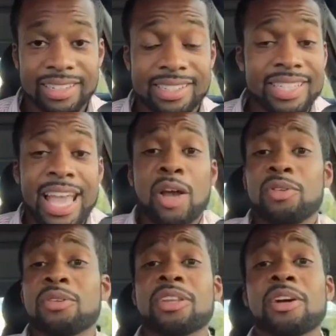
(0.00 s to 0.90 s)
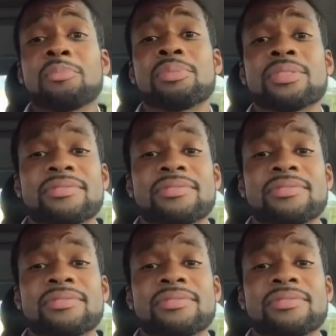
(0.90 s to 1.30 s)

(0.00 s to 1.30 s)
to see how you can help.